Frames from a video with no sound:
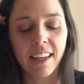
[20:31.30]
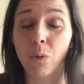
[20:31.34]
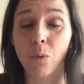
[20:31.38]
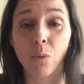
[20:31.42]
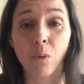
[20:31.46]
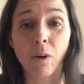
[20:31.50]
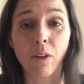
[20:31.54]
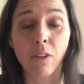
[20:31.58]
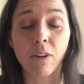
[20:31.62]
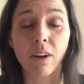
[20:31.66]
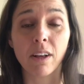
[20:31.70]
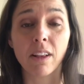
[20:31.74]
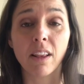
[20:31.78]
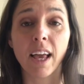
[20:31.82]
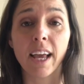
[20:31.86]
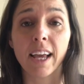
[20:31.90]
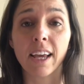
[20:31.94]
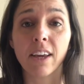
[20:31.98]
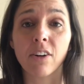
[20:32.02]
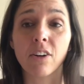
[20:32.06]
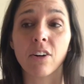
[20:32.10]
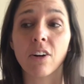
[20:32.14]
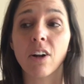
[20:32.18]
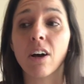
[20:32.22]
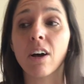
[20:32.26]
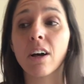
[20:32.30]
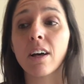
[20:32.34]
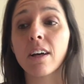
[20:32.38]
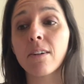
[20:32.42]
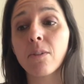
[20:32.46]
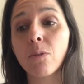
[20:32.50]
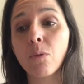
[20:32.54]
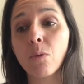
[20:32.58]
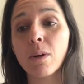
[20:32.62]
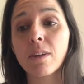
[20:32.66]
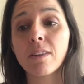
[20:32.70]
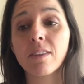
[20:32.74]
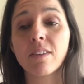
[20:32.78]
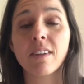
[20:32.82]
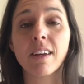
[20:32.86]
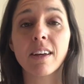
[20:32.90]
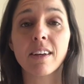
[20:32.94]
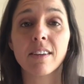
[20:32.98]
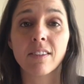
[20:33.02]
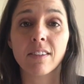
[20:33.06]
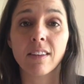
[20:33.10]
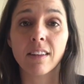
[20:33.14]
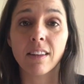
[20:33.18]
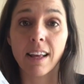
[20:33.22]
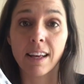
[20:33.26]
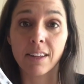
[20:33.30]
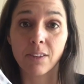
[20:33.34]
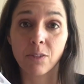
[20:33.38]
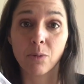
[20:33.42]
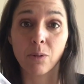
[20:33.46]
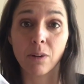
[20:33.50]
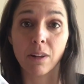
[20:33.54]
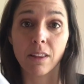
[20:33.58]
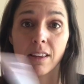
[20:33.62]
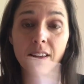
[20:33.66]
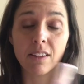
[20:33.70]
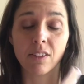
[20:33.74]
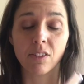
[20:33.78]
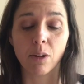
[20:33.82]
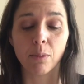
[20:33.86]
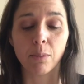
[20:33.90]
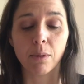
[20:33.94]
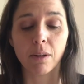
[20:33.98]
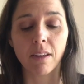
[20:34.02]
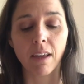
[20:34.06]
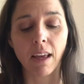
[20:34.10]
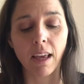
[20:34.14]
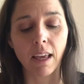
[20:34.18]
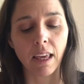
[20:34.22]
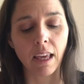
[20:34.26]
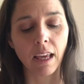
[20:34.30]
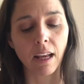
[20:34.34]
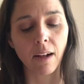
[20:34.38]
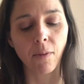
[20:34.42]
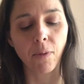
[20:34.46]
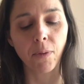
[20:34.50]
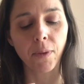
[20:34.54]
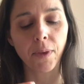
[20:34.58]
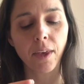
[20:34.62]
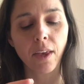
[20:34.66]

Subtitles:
Whether I like it or not, Wednesday is the last one of these I'll be taking.